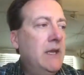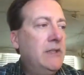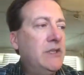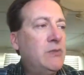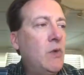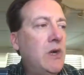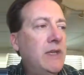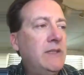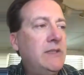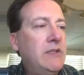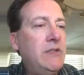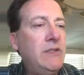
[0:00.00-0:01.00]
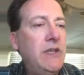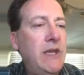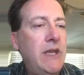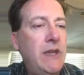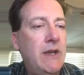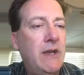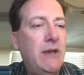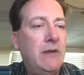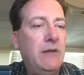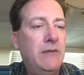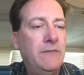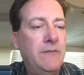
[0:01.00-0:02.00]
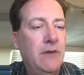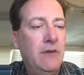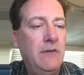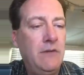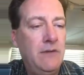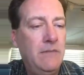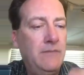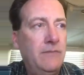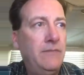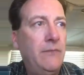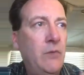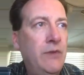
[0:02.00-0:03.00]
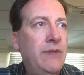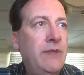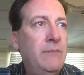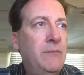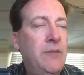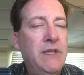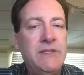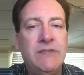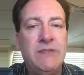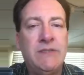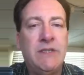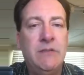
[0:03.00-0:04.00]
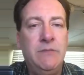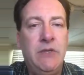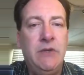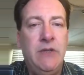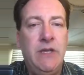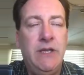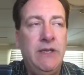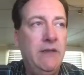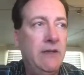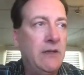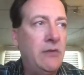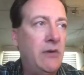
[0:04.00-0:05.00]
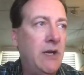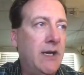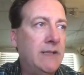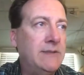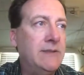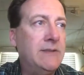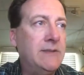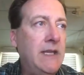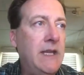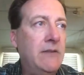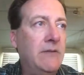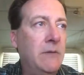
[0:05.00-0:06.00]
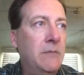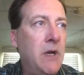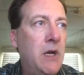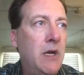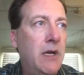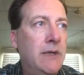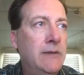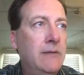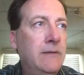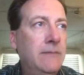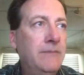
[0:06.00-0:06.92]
Just wanted to share with the business community across the state of Vermont